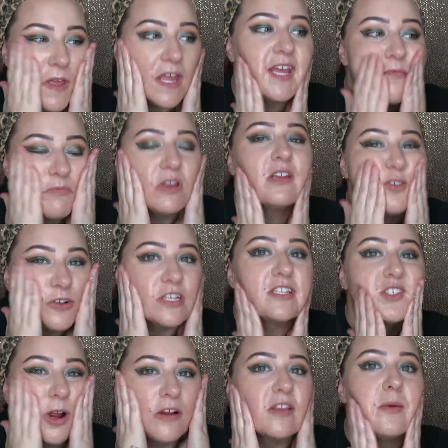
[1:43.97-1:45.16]
And it'll just
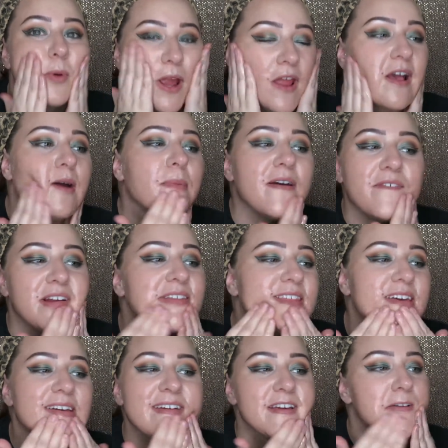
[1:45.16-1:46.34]
start to break up
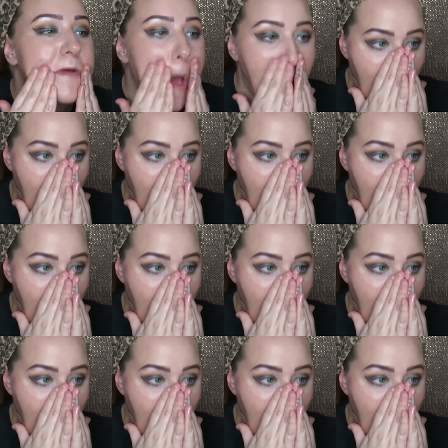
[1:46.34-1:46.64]
everything.